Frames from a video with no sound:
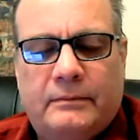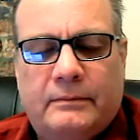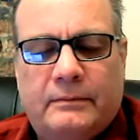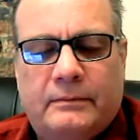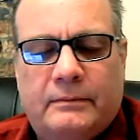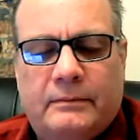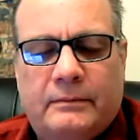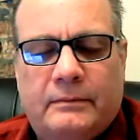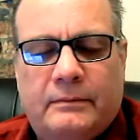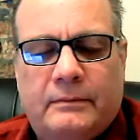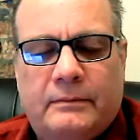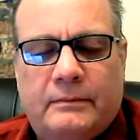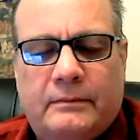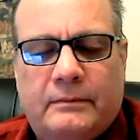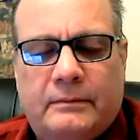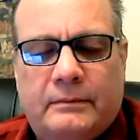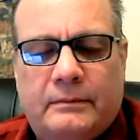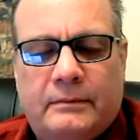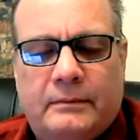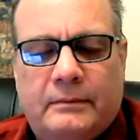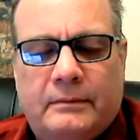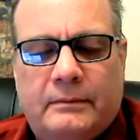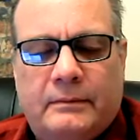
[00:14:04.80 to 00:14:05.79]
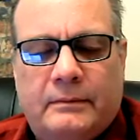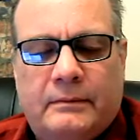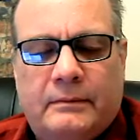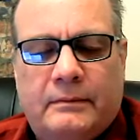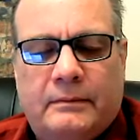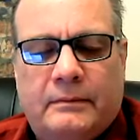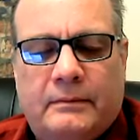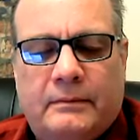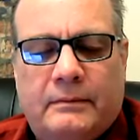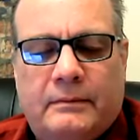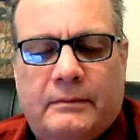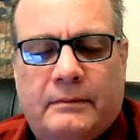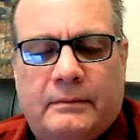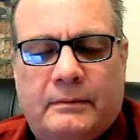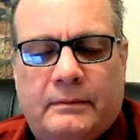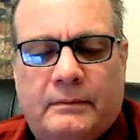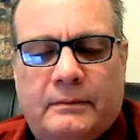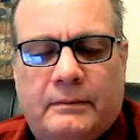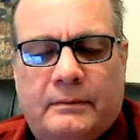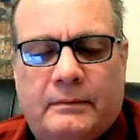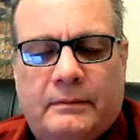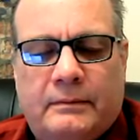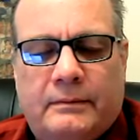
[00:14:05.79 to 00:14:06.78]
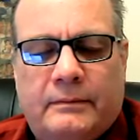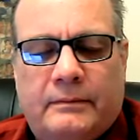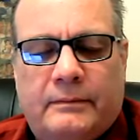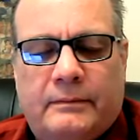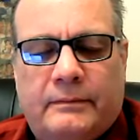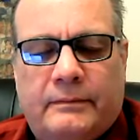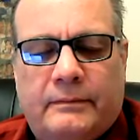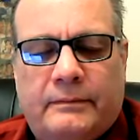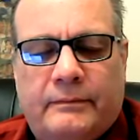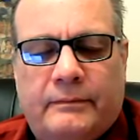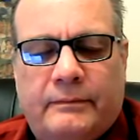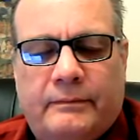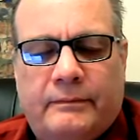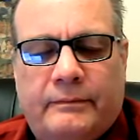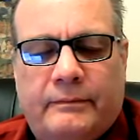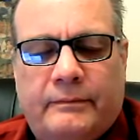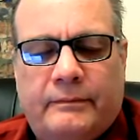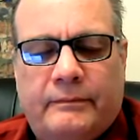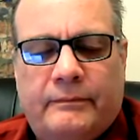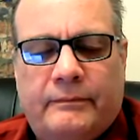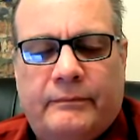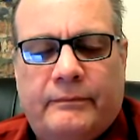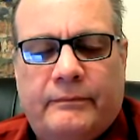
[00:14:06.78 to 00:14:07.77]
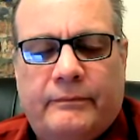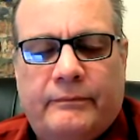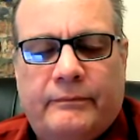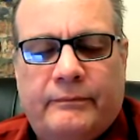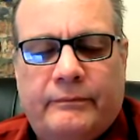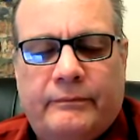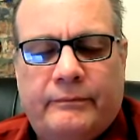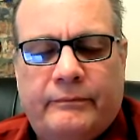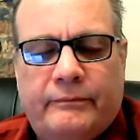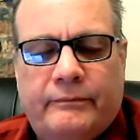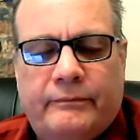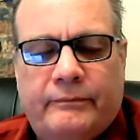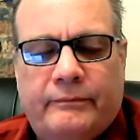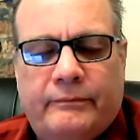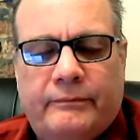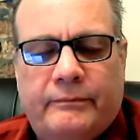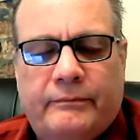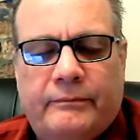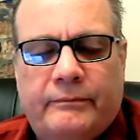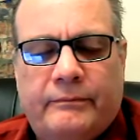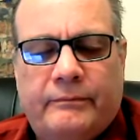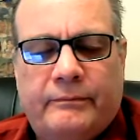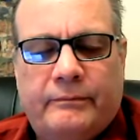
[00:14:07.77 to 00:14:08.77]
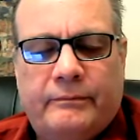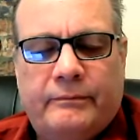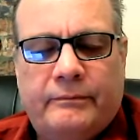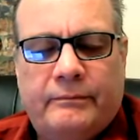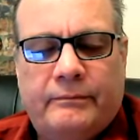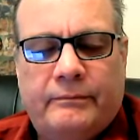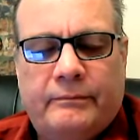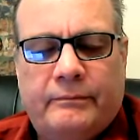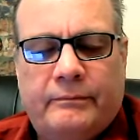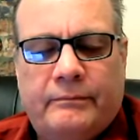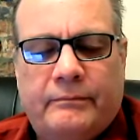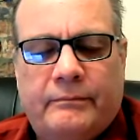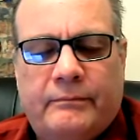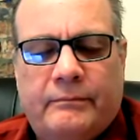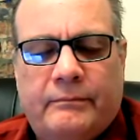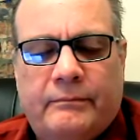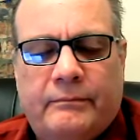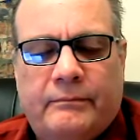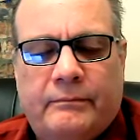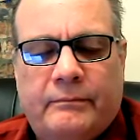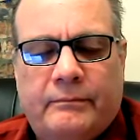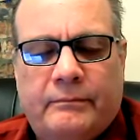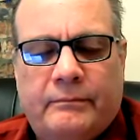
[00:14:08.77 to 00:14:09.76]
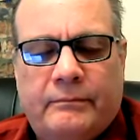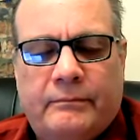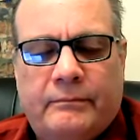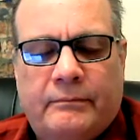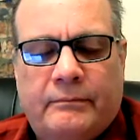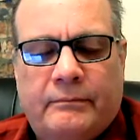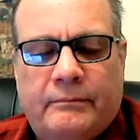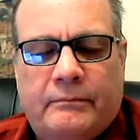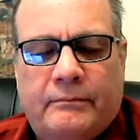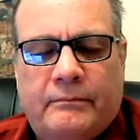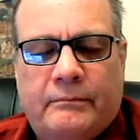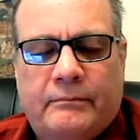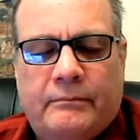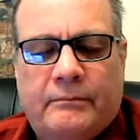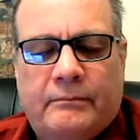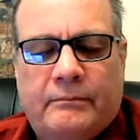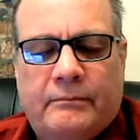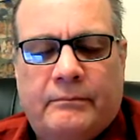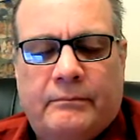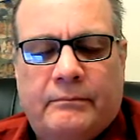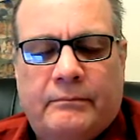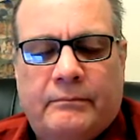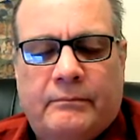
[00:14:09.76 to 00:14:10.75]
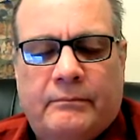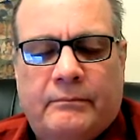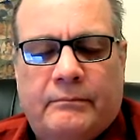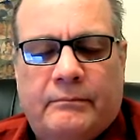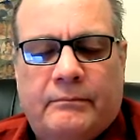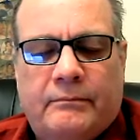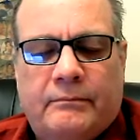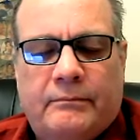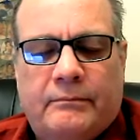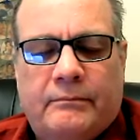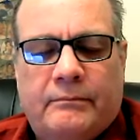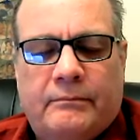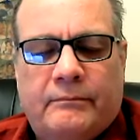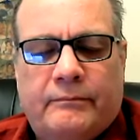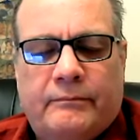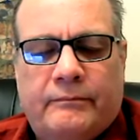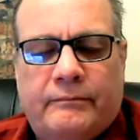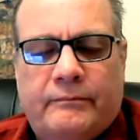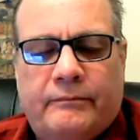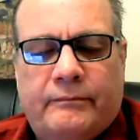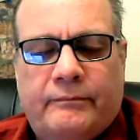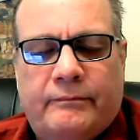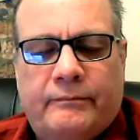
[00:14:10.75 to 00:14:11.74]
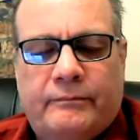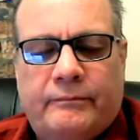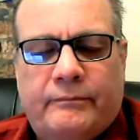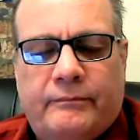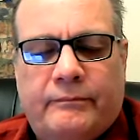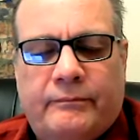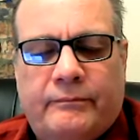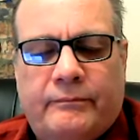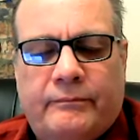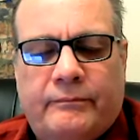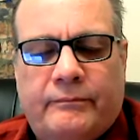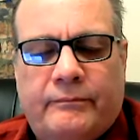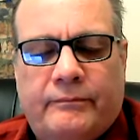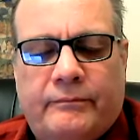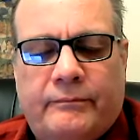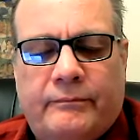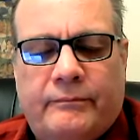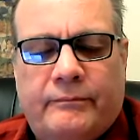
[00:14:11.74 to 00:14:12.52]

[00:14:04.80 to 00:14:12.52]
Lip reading: [no speech]